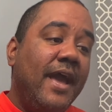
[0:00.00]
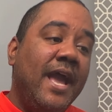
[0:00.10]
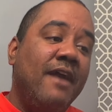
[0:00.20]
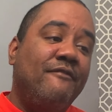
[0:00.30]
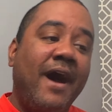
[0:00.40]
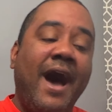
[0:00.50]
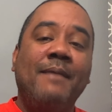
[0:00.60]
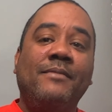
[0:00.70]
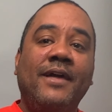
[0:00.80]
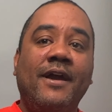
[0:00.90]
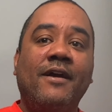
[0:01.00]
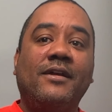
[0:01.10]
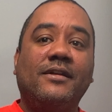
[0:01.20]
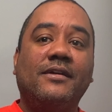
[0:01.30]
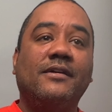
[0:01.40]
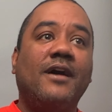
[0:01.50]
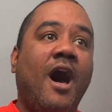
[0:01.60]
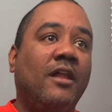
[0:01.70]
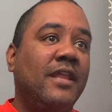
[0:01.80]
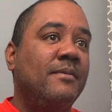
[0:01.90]
if I'm there,
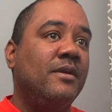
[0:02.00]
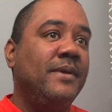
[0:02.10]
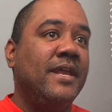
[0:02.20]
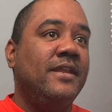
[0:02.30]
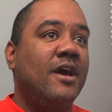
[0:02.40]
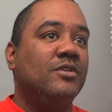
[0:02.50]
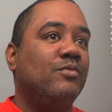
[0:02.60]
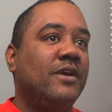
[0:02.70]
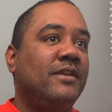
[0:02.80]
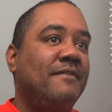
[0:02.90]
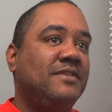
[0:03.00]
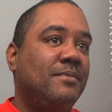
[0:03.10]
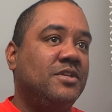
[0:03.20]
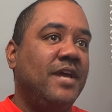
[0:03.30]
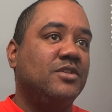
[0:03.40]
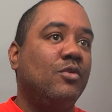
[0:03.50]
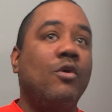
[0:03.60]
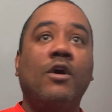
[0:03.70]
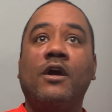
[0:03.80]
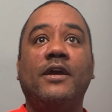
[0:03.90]
I'll let them know in the beginning, yes, we're going to have separate checks,
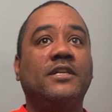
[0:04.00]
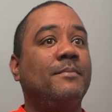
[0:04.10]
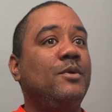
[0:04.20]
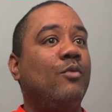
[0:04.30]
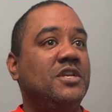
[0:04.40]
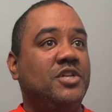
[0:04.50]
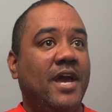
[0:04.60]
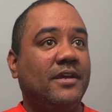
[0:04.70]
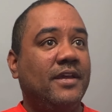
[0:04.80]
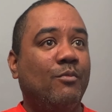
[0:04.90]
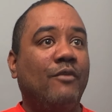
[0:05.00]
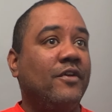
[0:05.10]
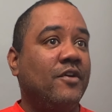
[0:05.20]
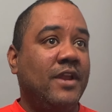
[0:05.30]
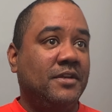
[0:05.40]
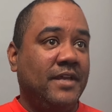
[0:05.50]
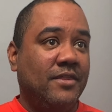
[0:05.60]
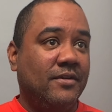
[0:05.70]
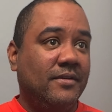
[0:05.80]
or it's going to be one check, and we'll figure it out together.